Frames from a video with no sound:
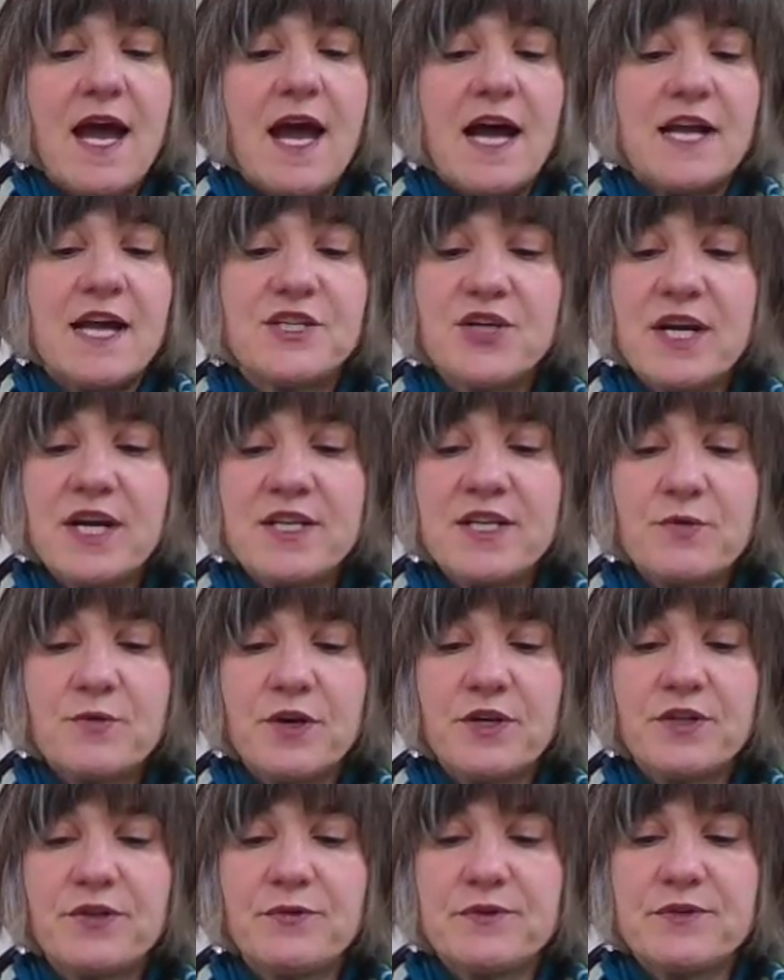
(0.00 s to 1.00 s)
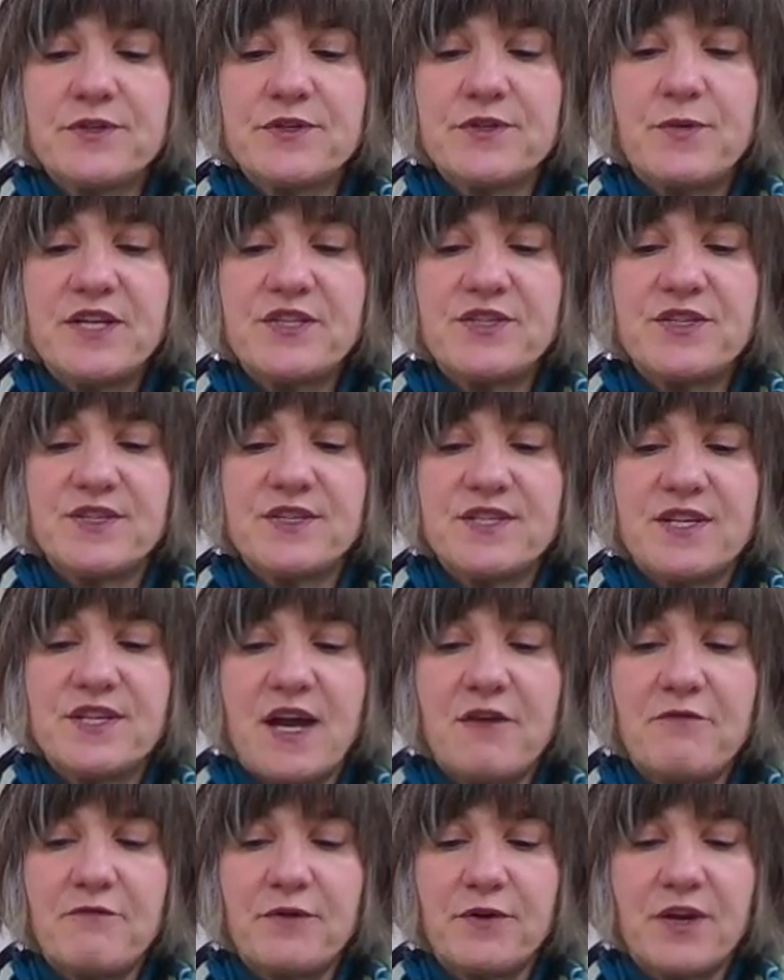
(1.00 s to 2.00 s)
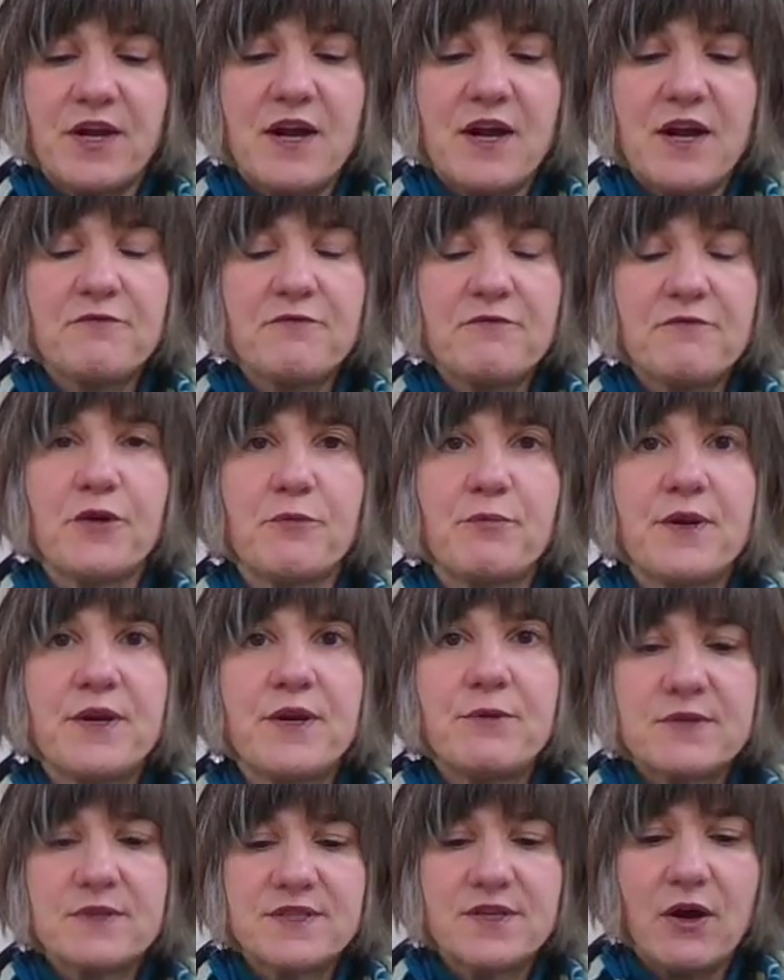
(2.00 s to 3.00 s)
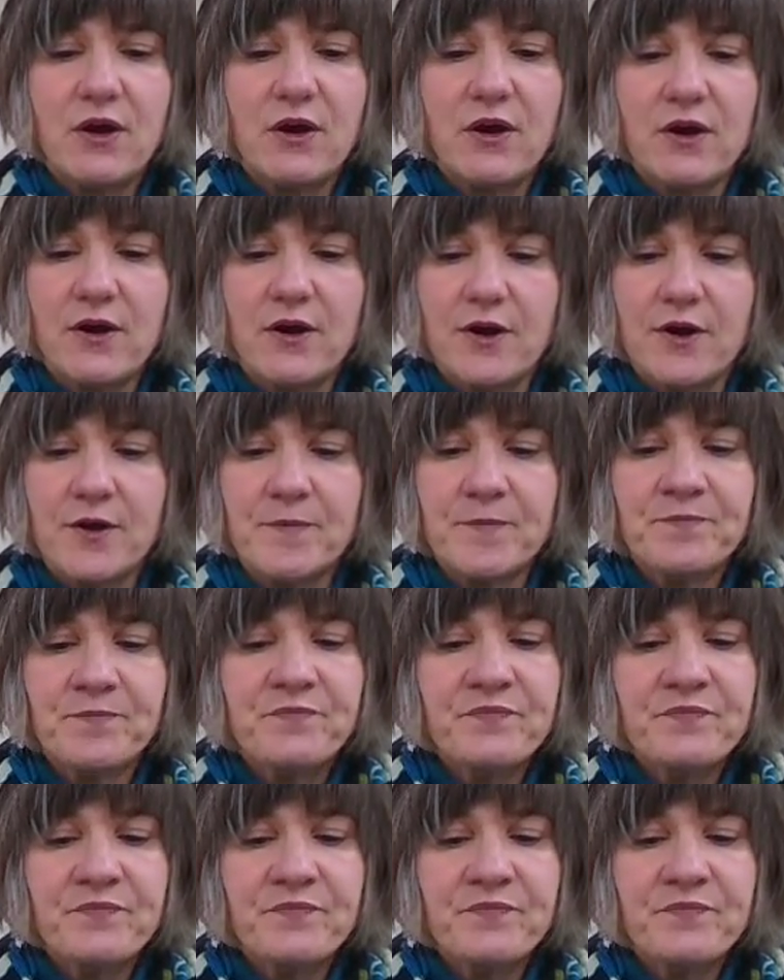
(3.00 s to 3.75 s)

I tried to work through his questions and offered comfort, but it was hard.